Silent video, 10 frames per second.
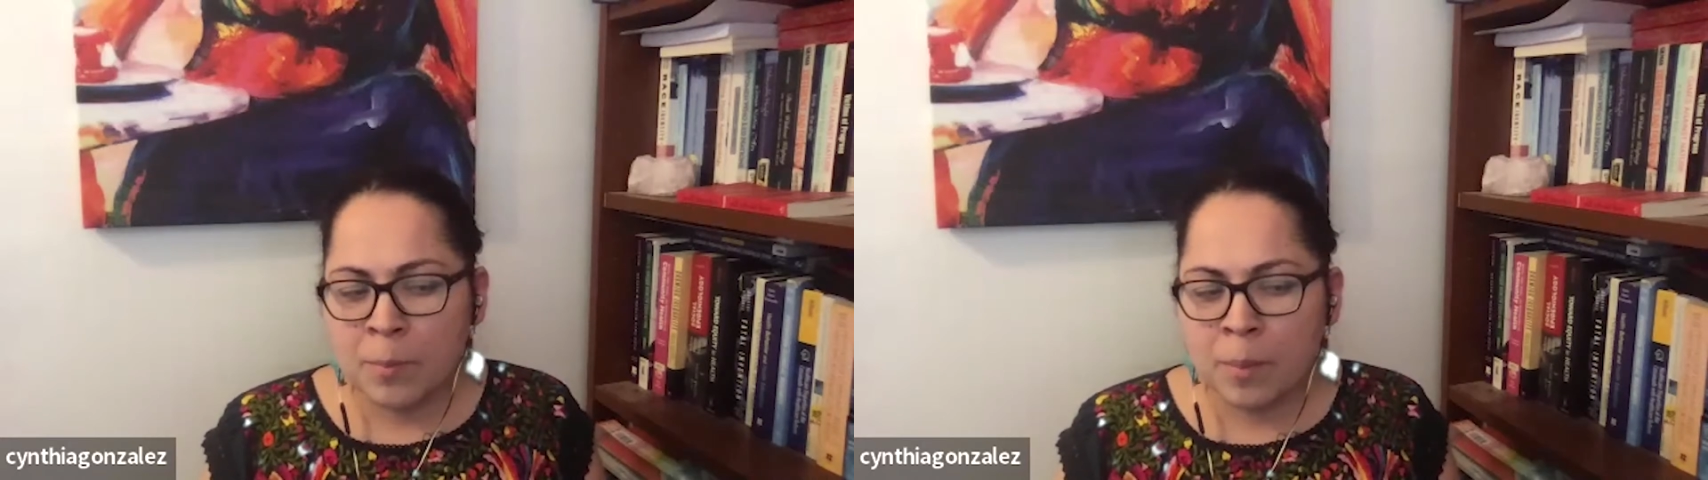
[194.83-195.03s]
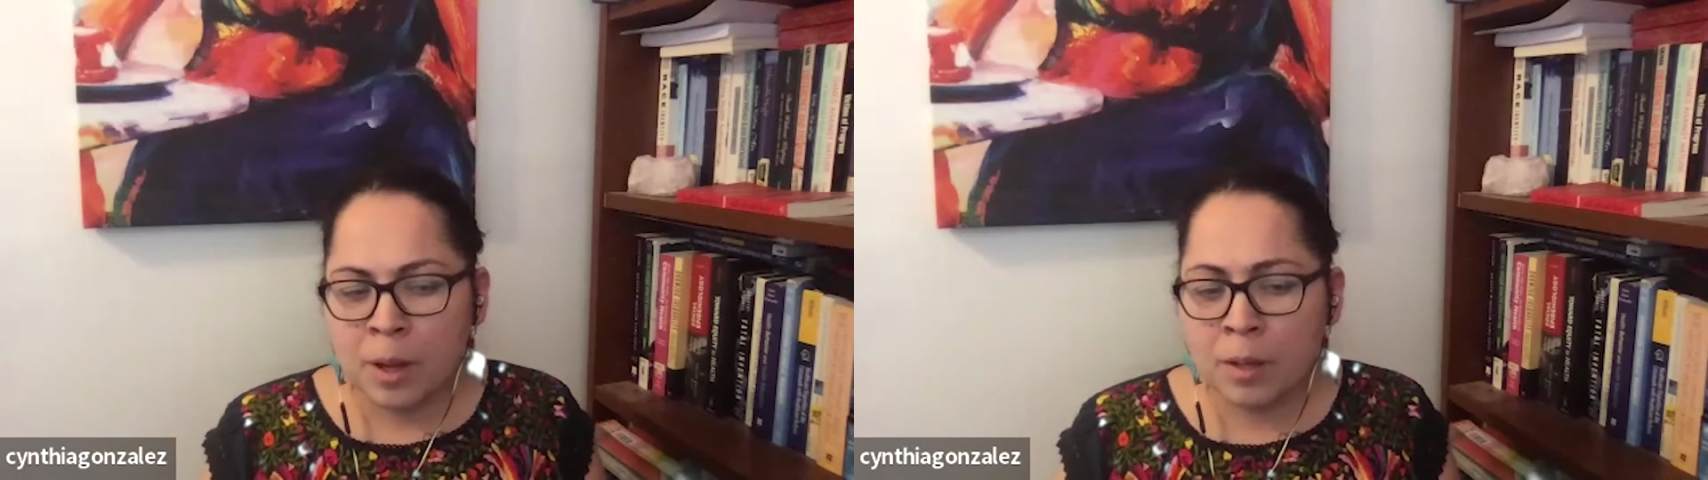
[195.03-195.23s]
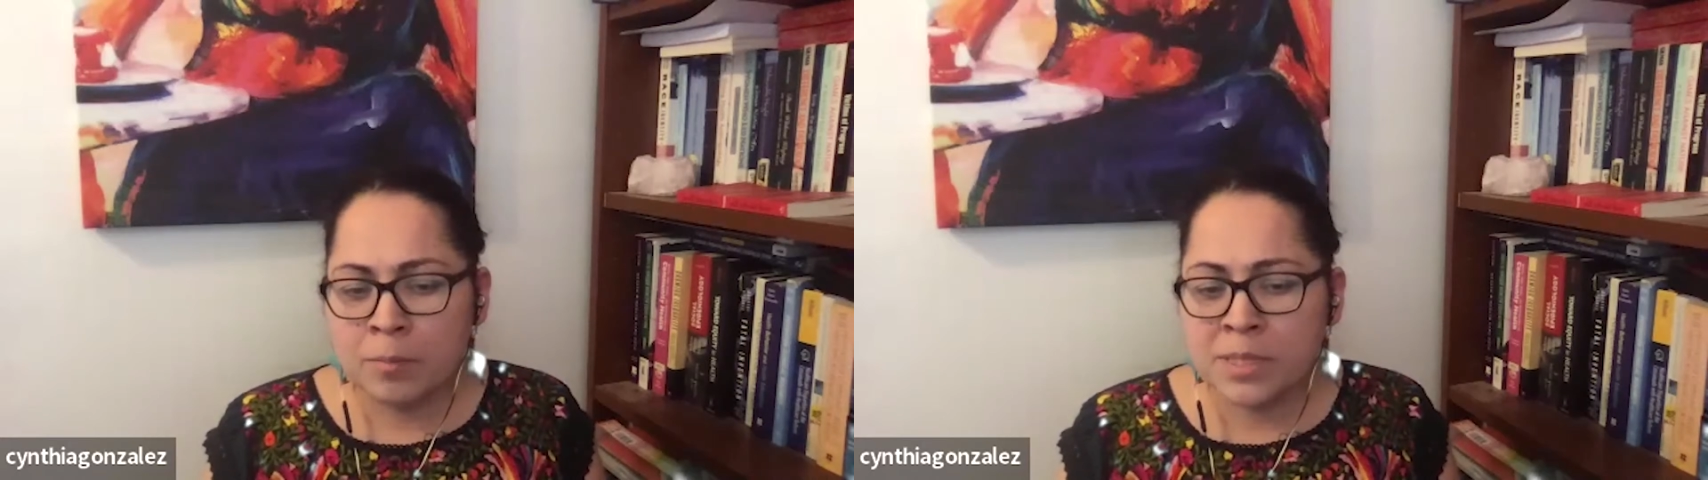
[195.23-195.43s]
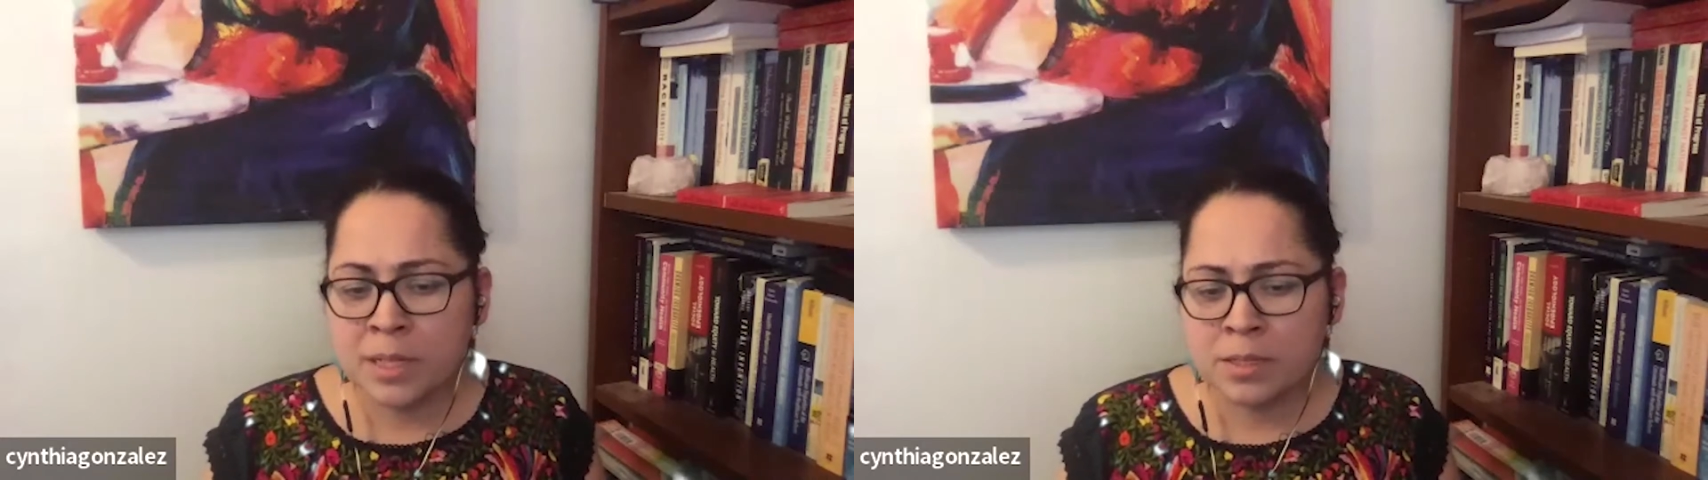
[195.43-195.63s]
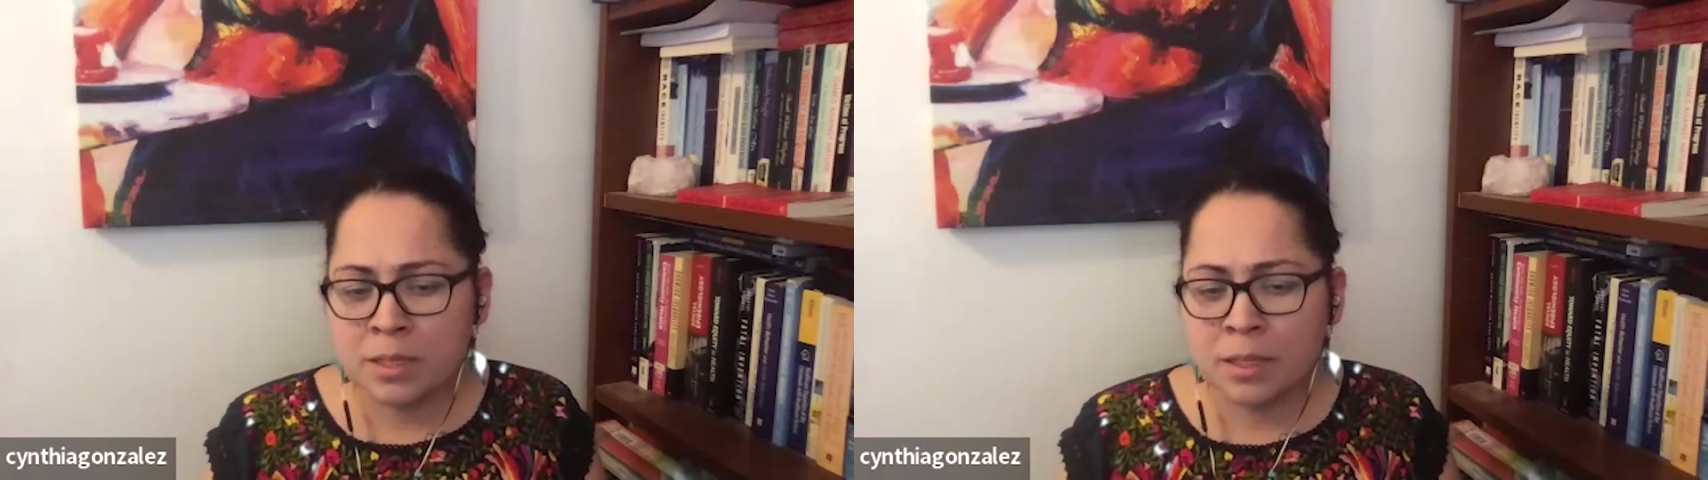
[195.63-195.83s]
mom
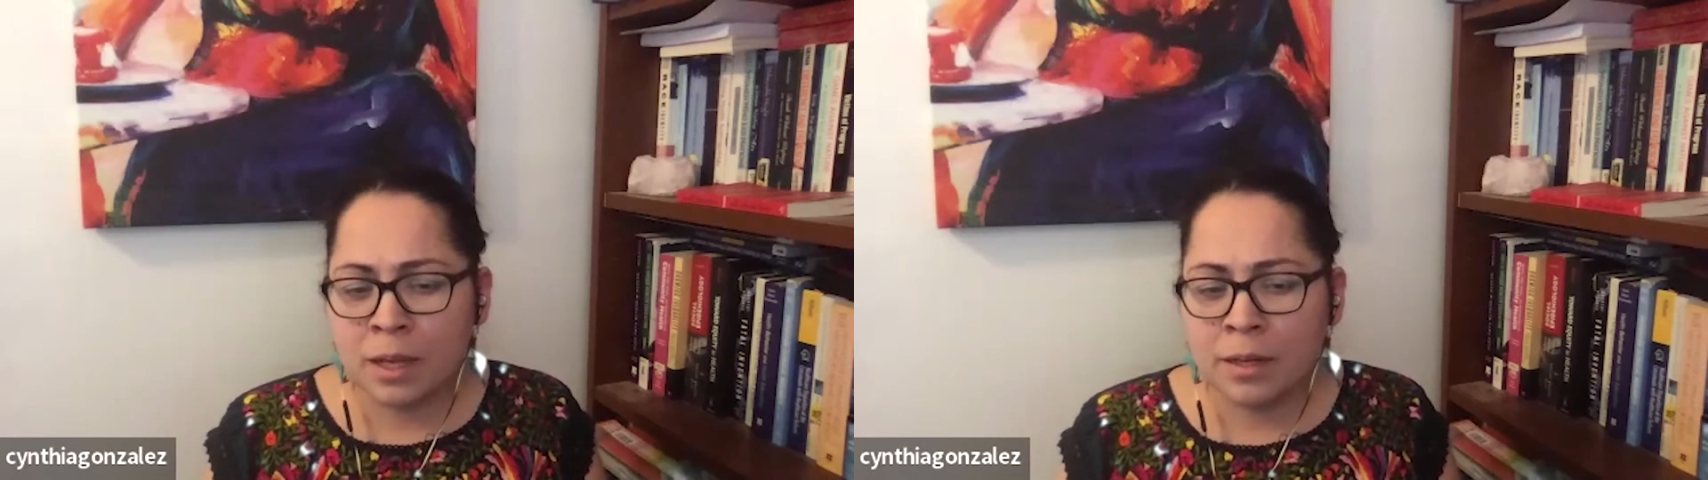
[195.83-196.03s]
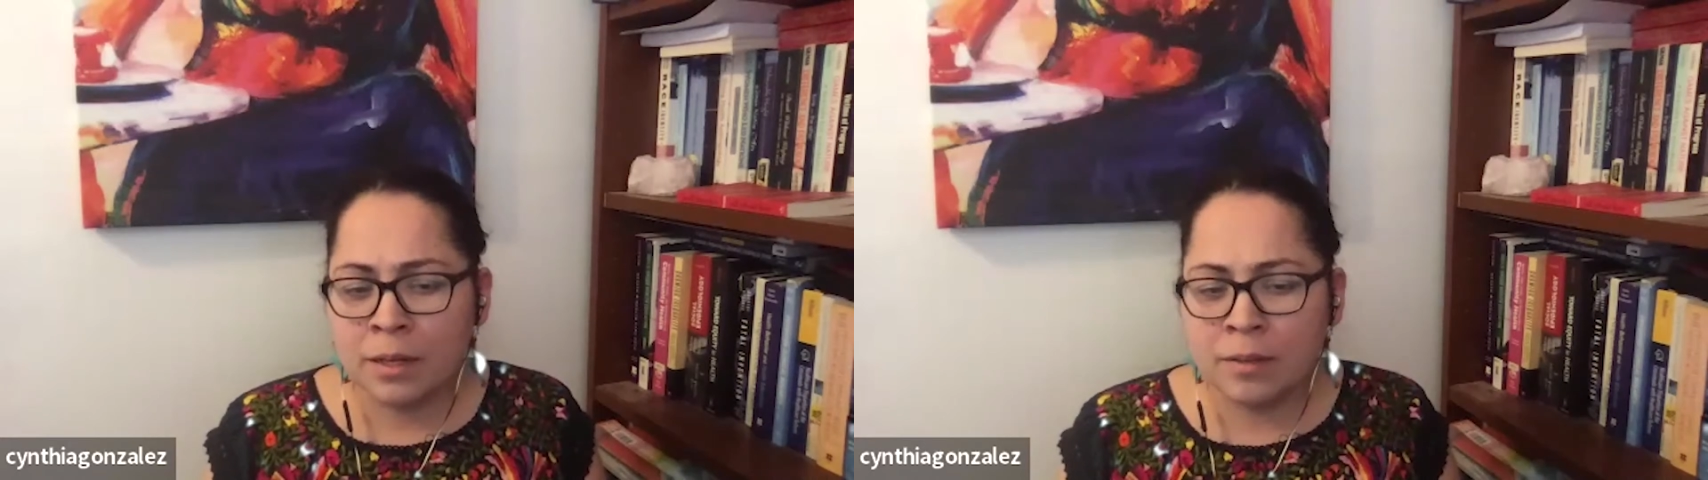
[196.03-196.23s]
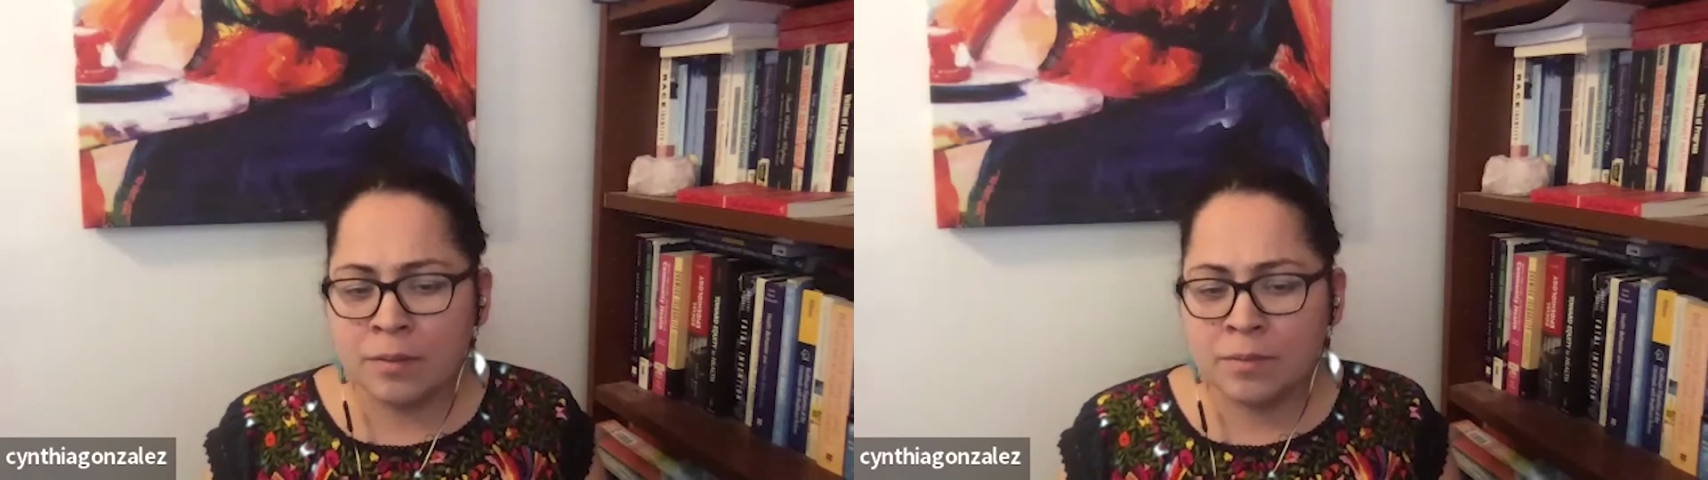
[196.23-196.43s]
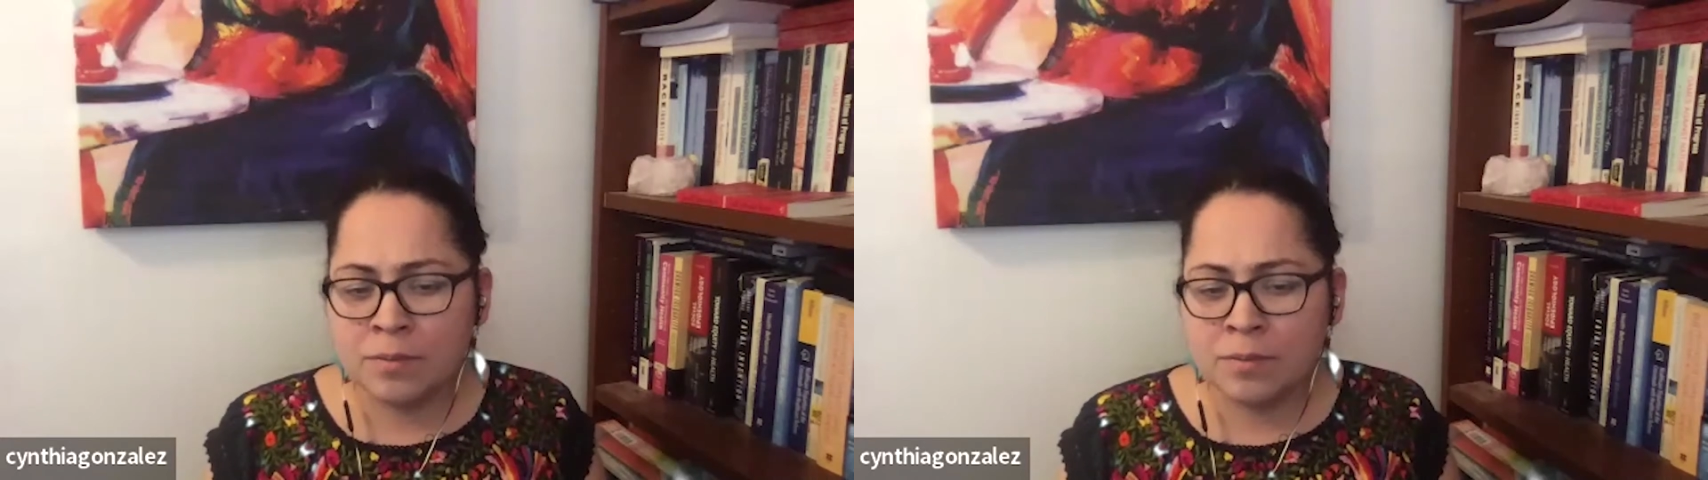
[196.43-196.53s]
tells a lot of